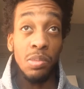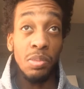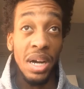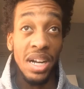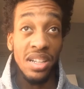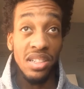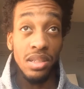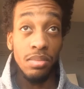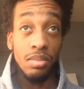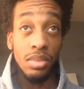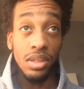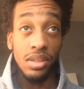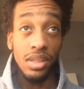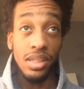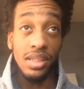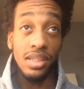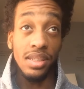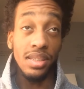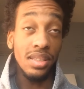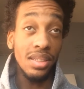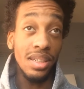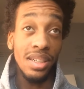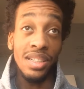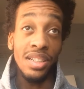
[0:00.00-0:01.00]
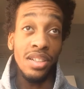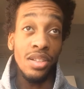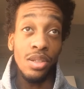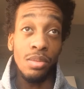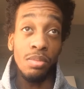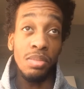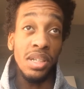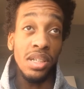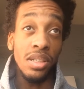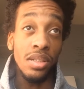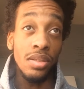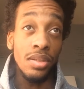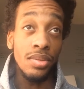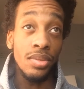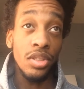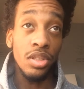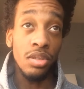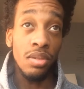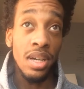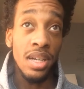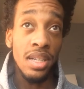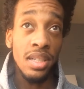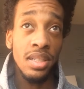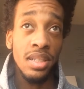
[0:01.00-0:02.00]
responsibility, another pillar of
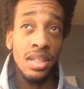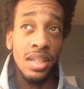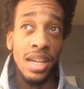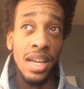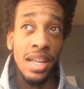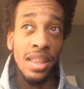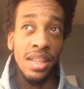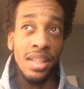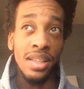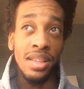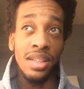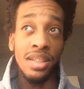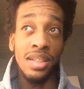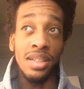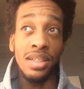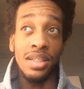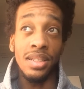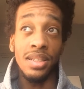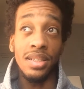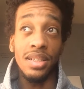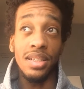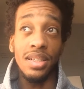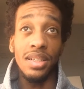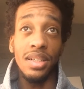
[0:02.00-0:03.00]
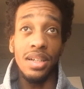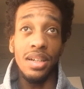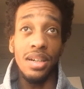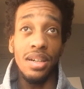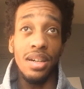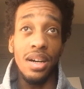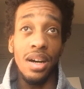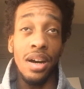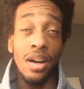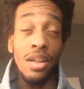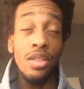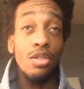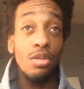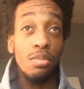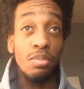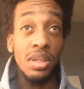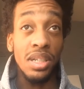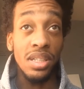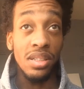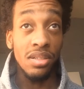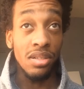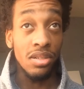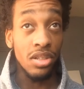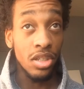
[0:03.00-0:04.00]
trust. And then the other
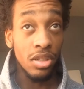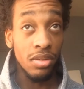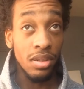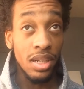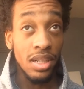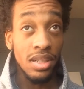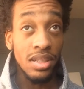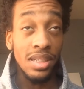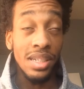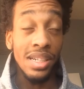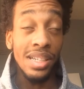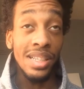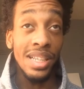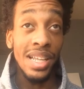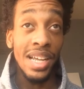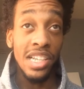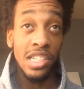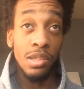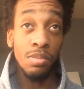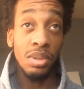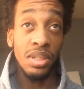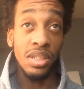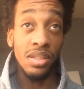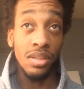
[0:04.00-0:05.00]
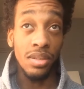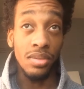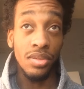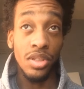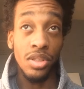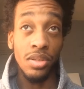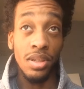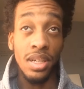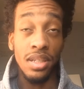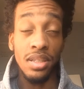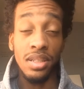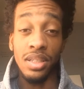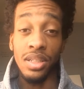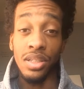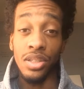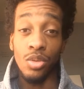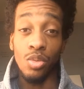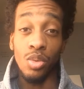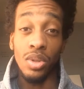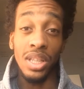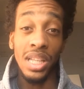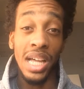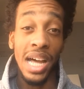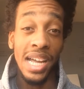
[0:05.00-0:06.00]
pillar of trust, and the last pillar of trust,
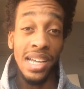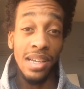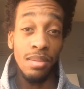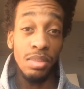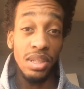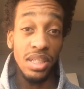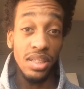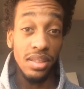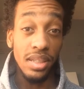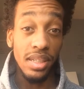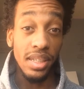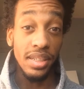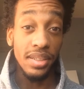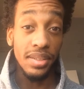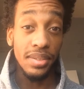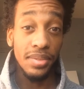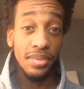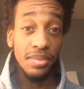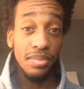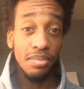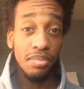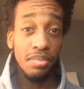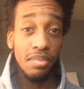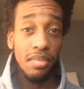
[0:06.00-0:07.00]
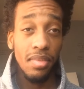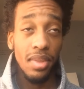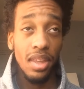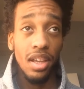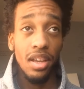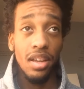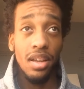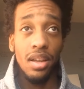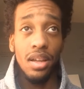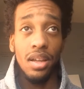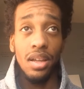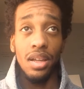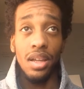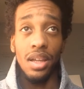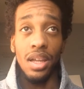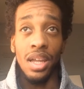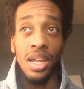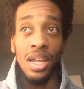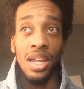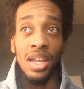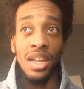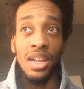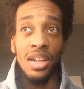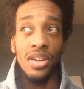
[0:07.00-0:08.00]
is reliability.
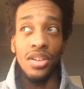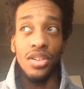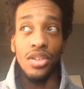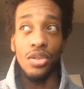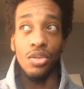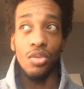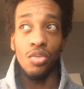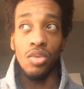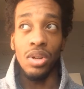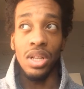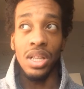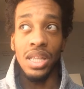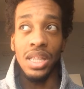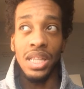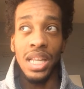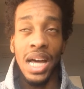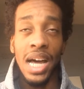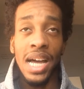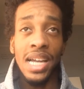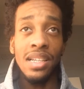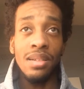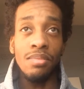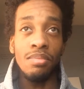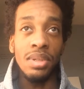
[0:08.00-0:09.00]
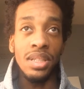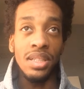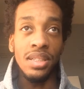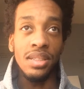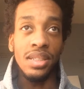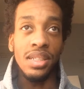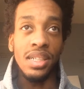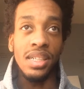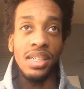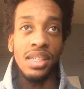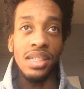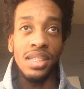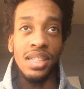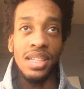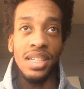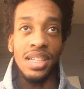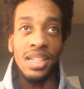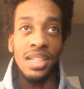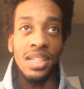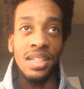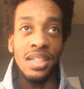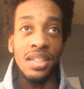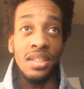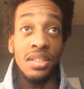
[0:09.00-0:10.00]
And reliability
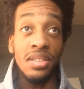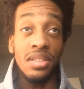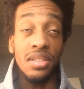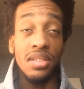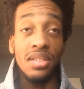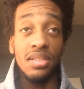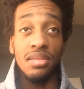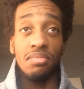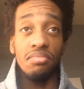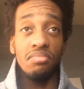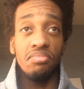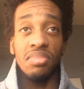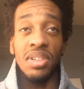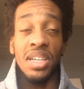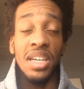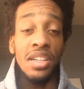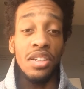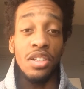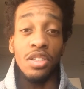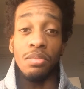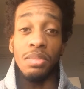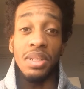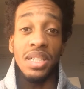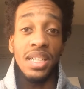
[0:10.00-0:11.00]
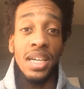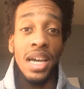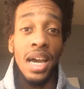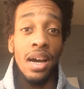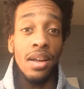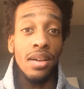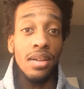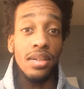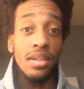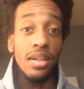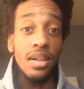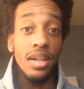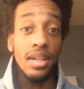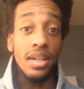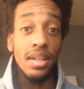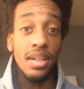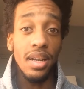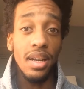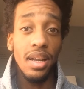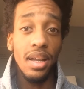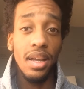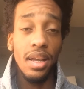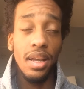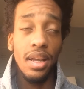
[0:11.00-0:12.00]
is, can you be counted on?